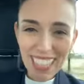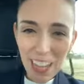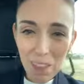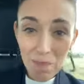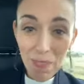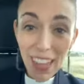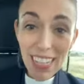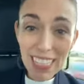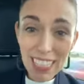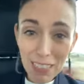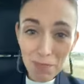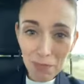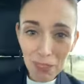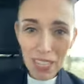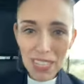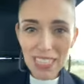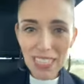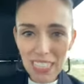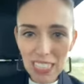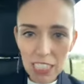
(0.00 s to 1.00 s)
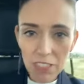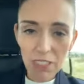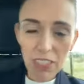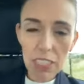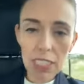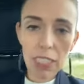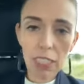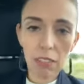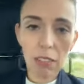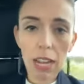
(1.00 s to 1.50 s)
amazing places to
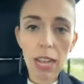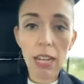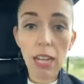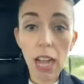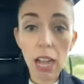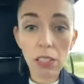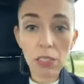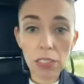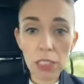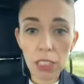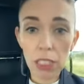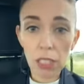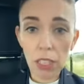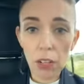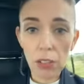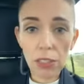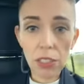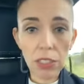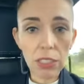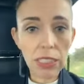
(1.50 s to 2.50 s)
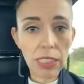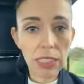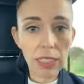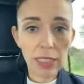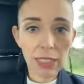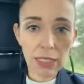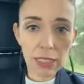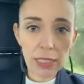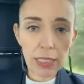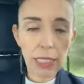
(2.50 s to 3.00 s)
visit around Aotearoa, New
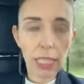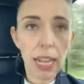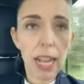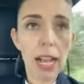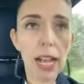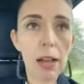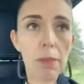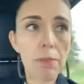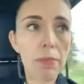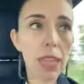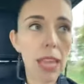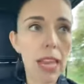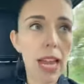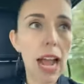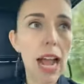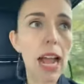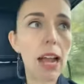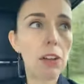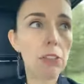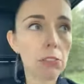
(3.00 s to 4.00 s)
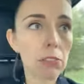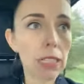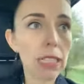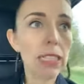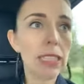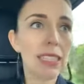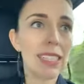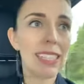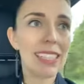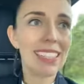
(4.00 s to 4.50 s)
Zealand, um, that are
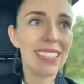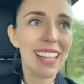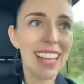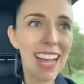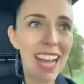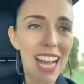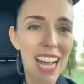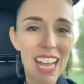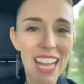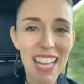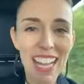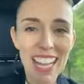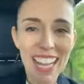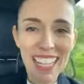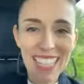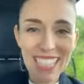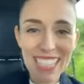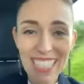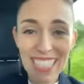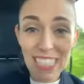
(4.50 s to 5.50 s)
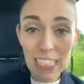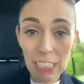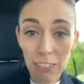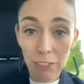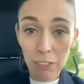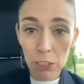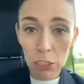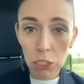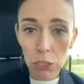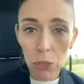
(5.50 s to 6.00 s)
really uh, a centre
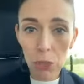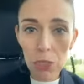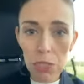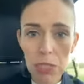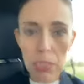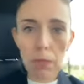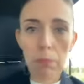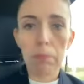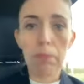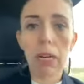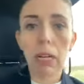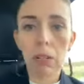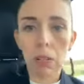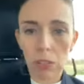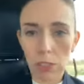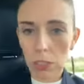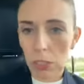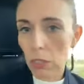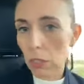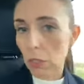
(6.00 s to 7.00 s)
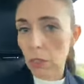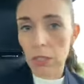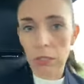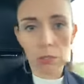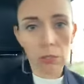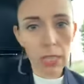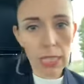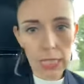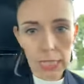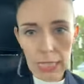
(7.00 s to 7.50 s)
for tourism, but Rotorua
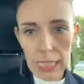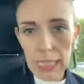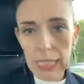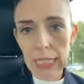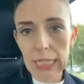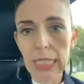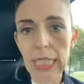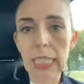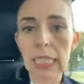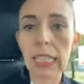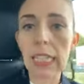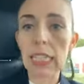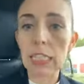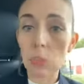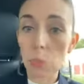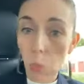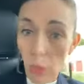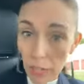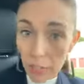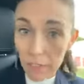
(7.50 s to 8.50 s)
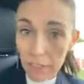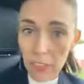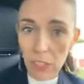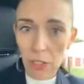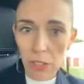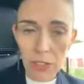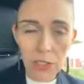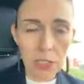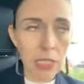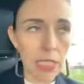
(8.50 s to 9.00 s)
really clearly is one of
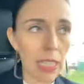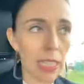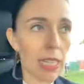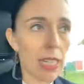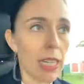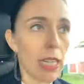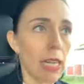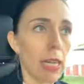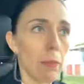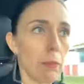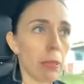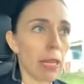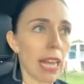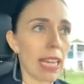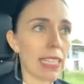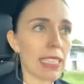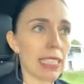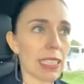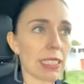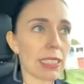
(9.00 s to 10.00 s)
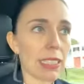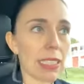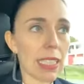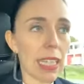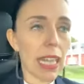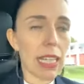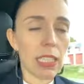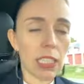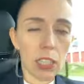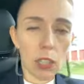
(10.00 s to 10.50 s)
those places.
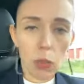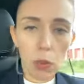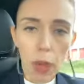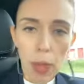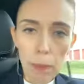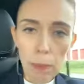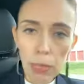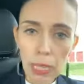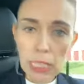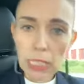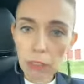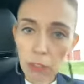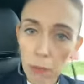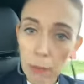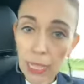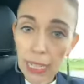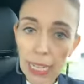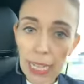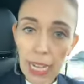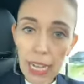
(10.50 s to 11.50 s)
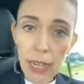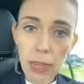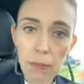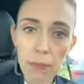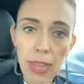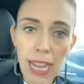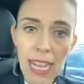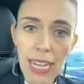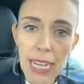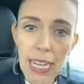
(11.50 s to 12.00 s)
And so, a great place for me to come
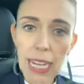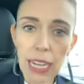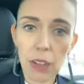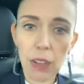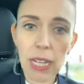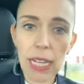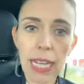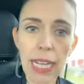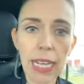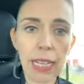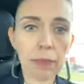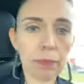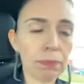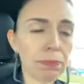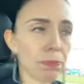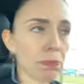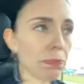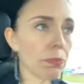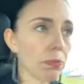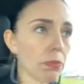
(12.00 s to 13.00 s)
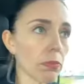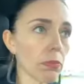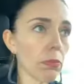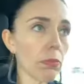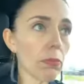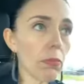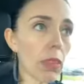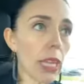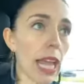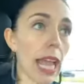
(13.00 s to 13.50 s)
and here again
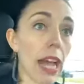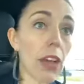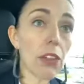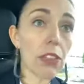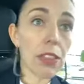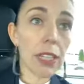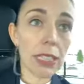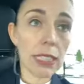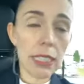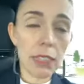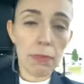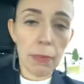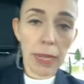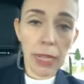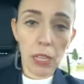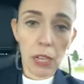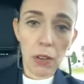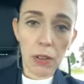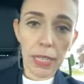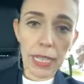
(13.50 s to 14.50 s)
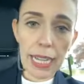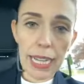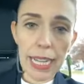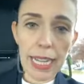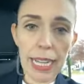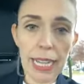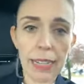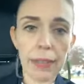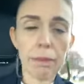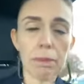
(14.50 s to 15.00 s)
how things have been going
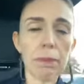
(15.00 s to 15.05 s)
here.